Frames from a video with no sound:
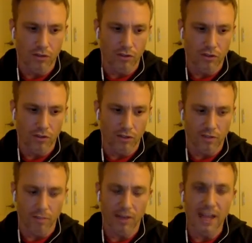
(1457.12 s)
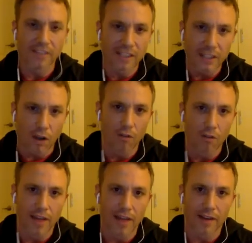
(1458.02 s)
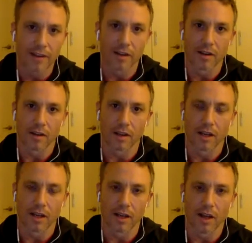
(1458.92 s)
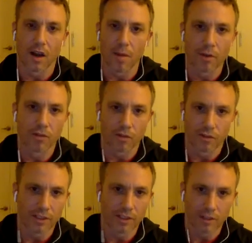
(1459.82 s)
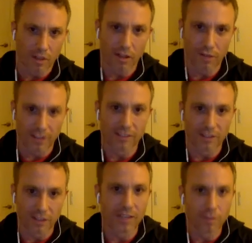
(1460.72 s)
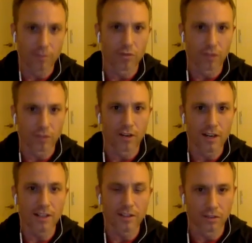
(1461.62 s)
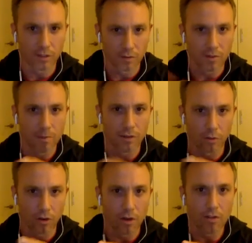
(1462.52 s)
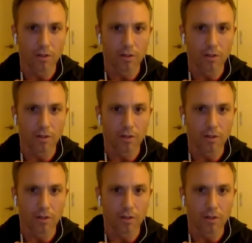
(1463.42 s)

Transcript: just a blunting of that hypertrophy effect that you get from strength training, so the muscle growth,